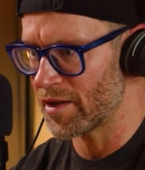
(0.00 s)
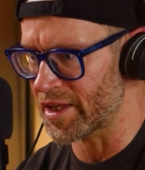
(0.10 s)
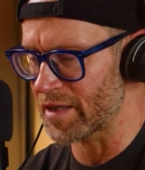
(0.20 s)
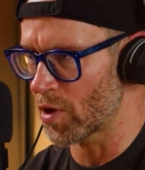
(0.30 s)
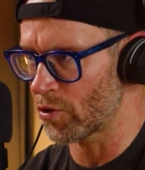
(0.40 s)

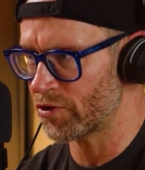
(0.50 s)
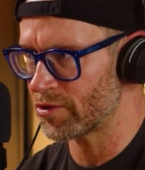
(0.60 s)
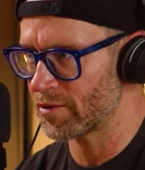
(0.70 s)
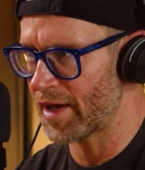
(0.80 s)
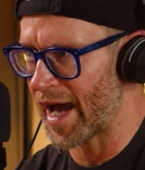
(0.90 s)
the most
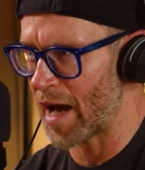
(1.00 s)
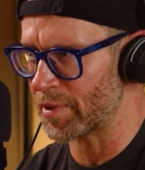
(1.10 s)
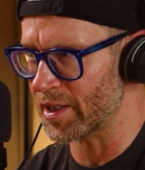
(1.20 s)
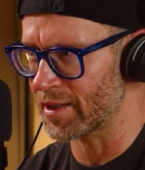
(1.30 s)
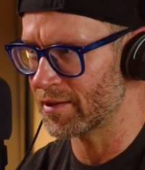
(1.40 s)

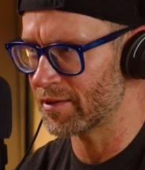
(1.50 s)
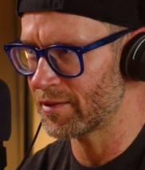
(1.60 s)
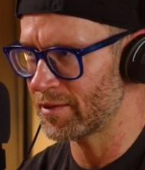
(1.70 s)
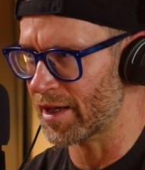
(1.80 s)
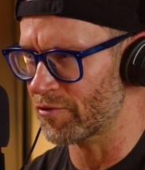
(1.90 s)
happy
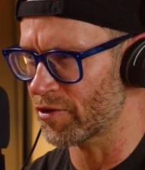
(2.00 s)
and